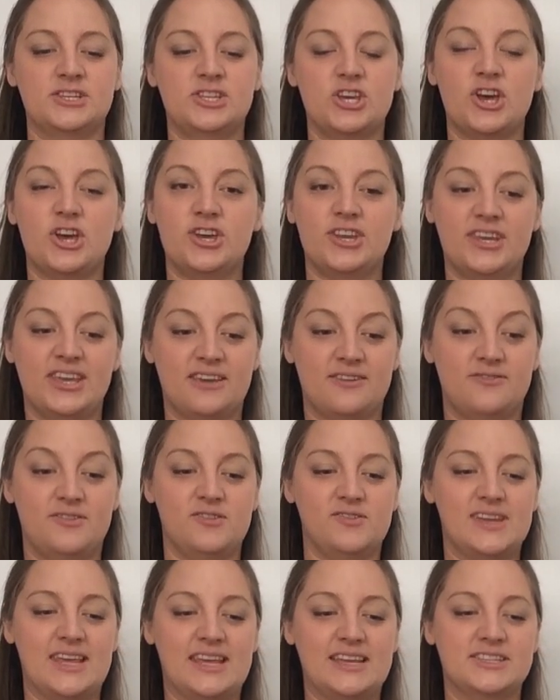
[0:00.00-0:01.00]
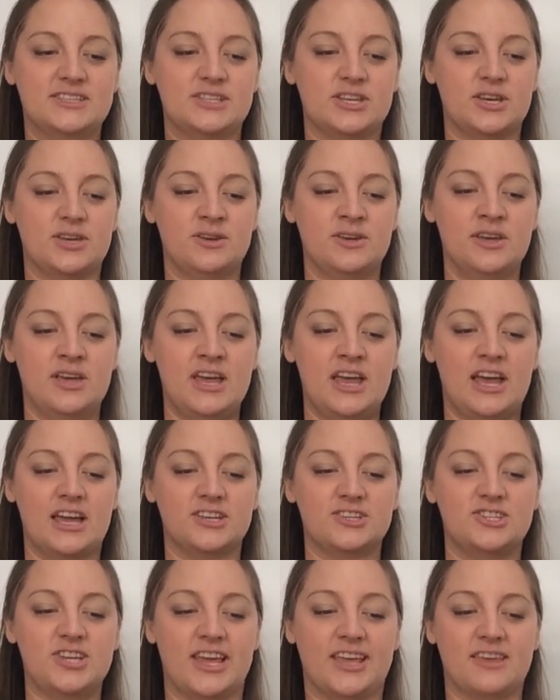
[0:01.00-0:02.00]
turning if you need to,
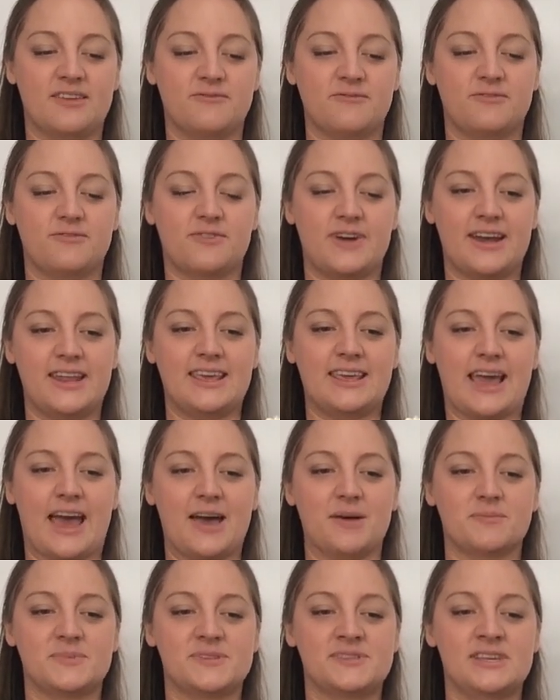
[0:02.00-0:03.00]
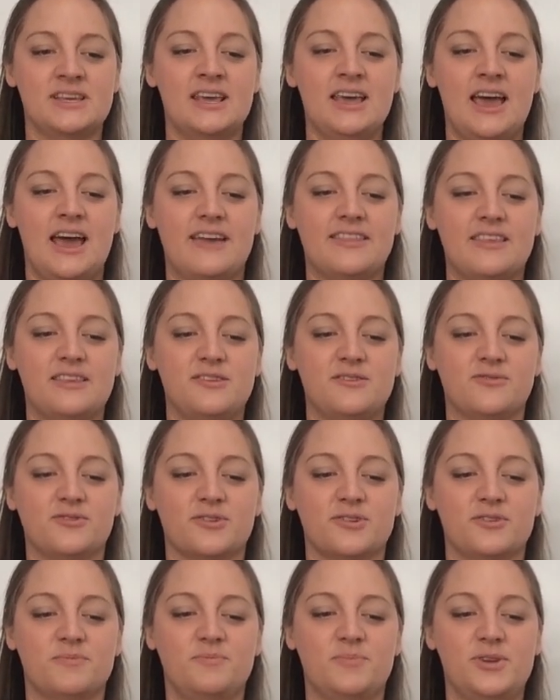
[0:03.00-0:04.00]
and checking for any gaps, and then
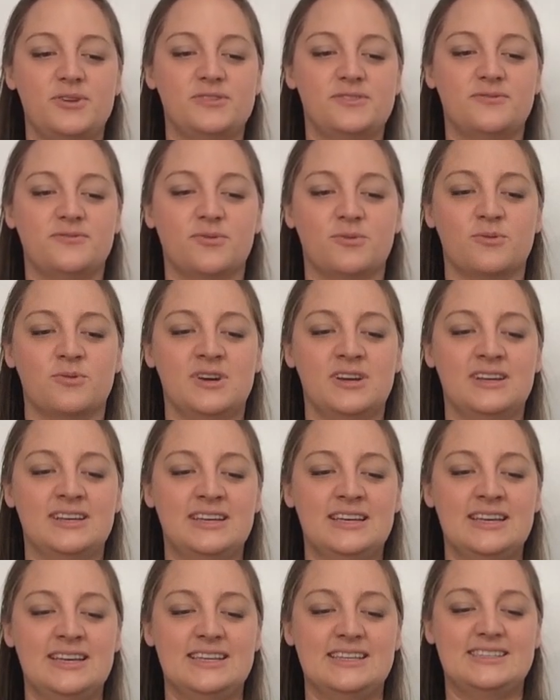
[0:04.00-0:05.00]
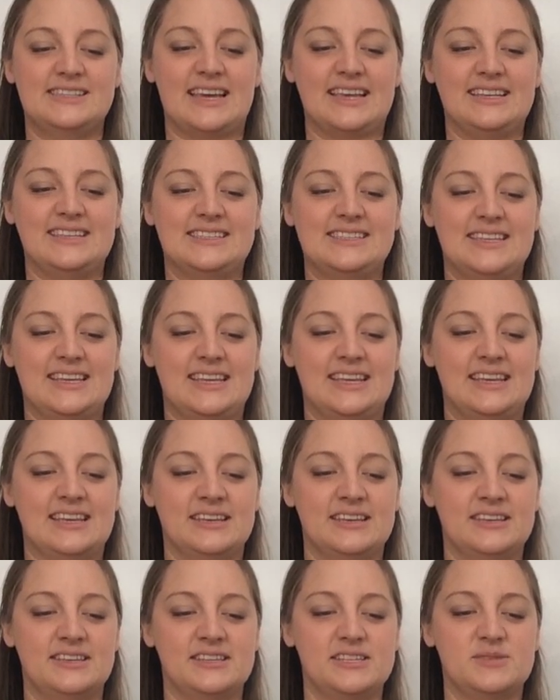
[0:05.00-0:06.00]
you've got a beautiful,
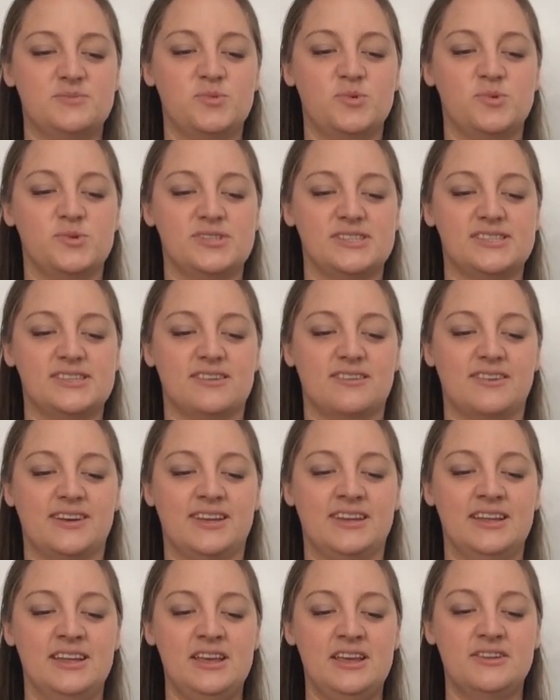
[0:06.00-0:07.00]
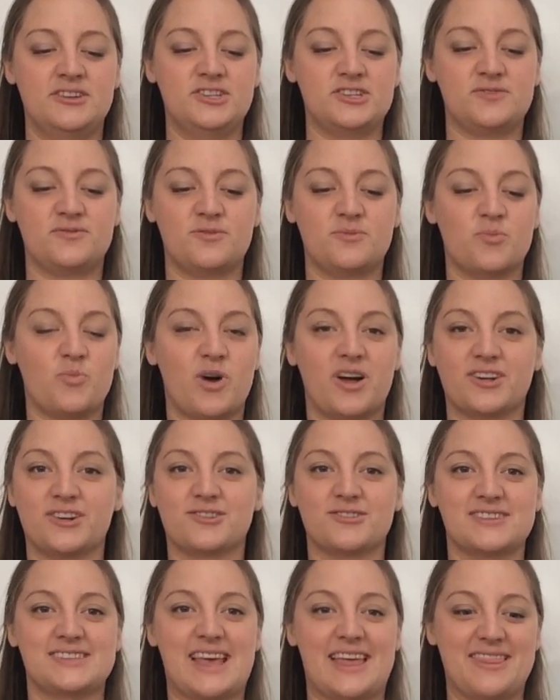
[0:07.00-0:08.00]
dainty, small design just from
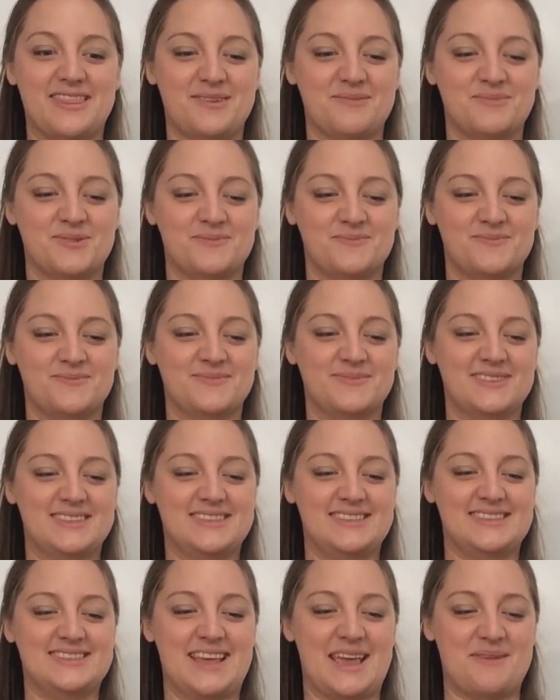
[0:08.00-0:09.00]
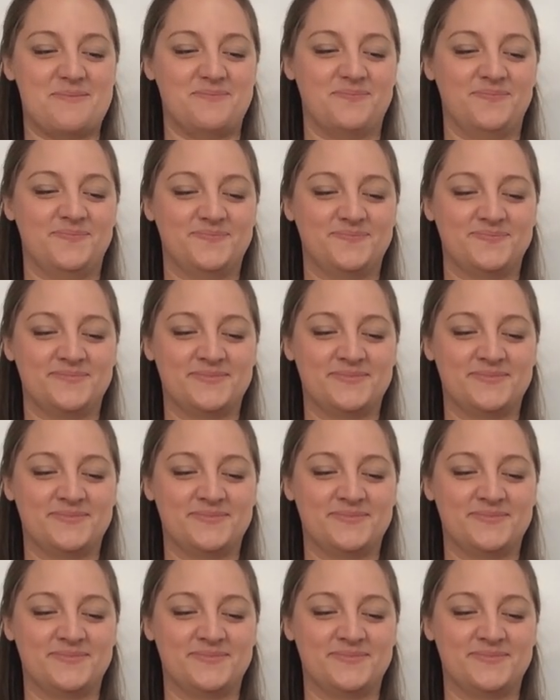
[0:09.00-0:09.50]
one chrysanthemum stem.